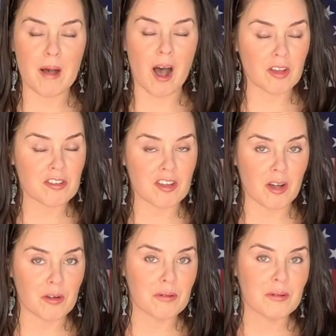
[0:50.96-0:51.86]

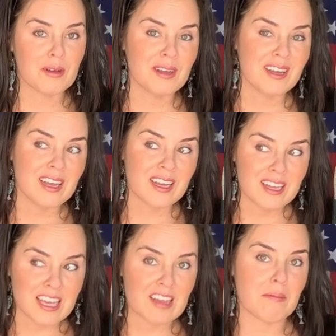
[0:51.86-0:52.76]
Also,
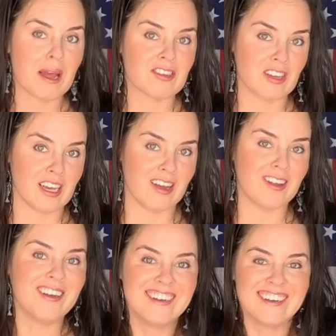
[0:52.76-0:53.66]
he's mentally
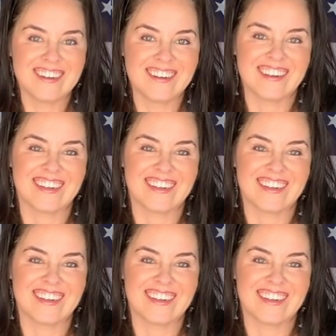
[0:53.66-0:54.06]
ill.